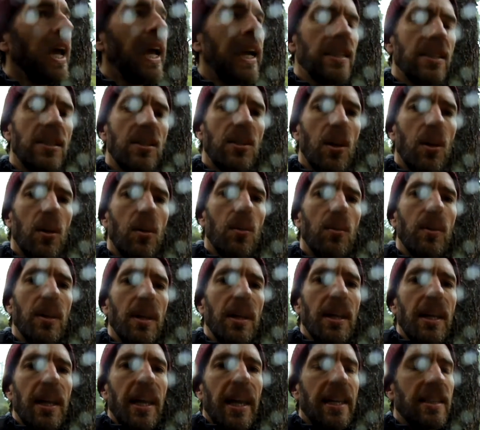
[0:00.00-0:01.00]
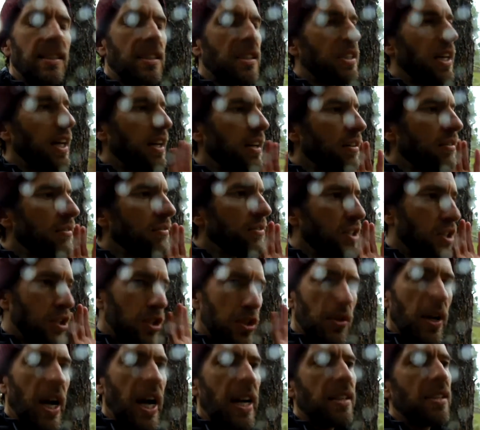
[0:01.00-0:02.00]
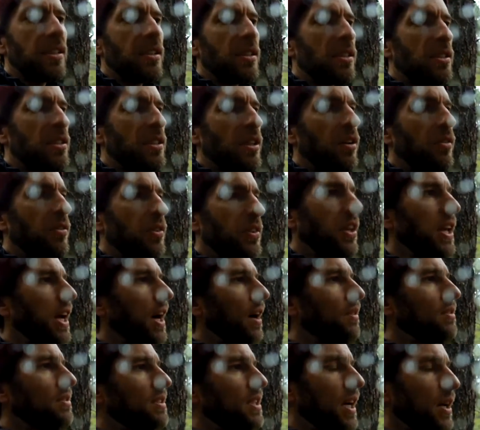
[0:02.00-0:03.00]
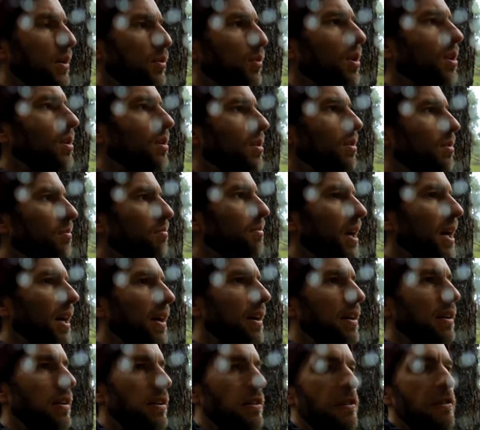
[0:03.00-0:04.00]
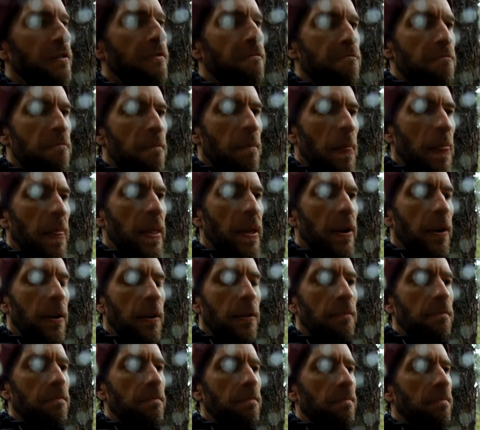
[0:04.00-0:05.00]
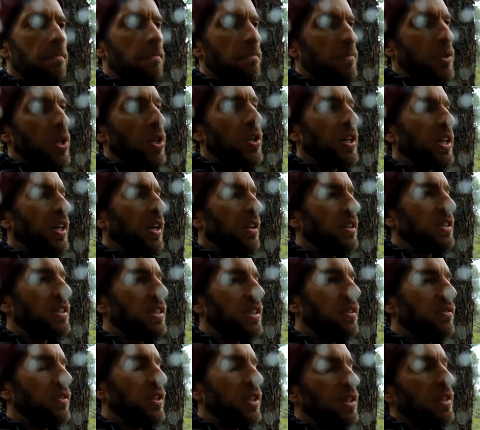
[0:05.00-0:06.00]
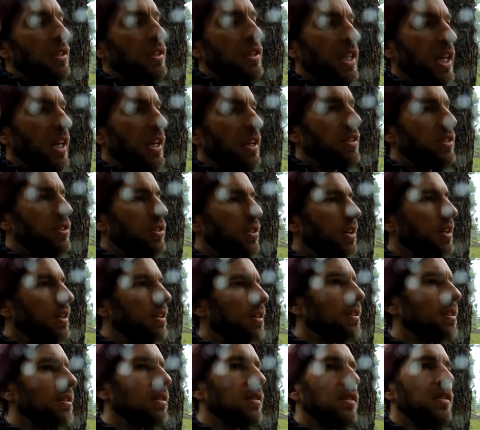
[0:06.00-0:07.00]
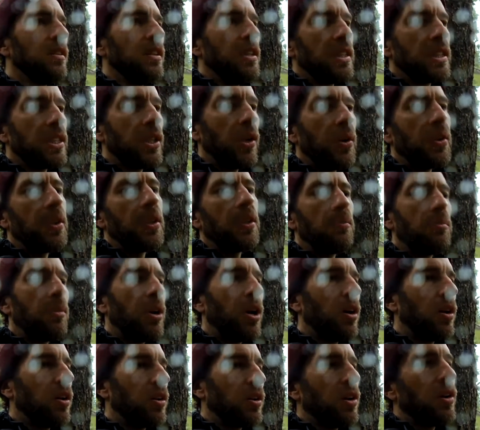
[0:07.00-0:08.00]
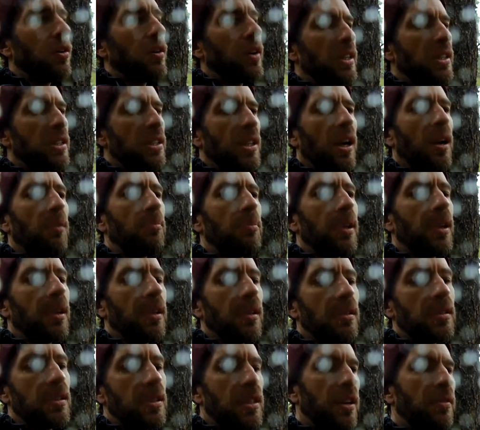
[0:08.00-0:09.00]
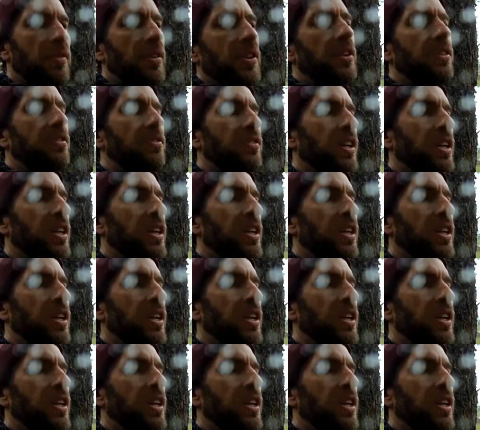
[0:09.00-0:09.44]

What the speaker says: And so instead of distracting yourself in the outside world by turning on the TV, getting drunk, going to the mall, going shopping, stuffing your